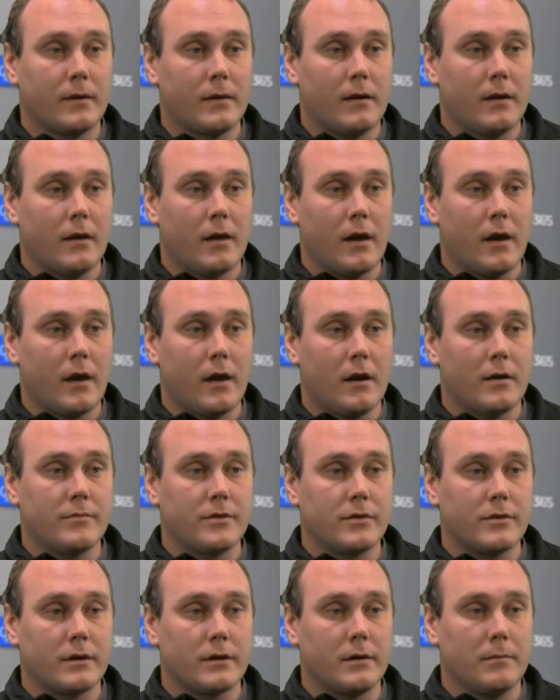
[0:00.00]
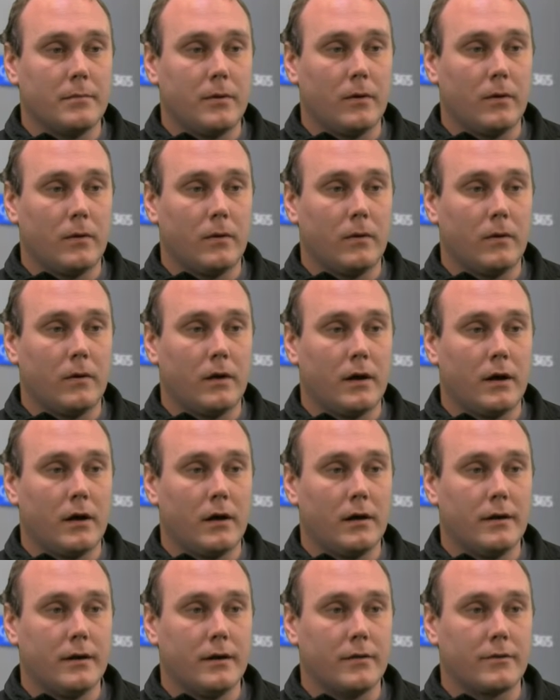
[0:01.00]
And I'm just going to pull
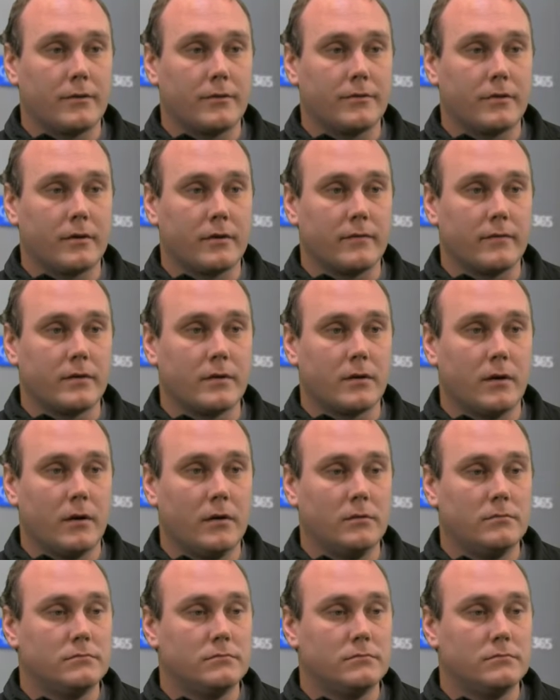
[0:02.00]
another service call.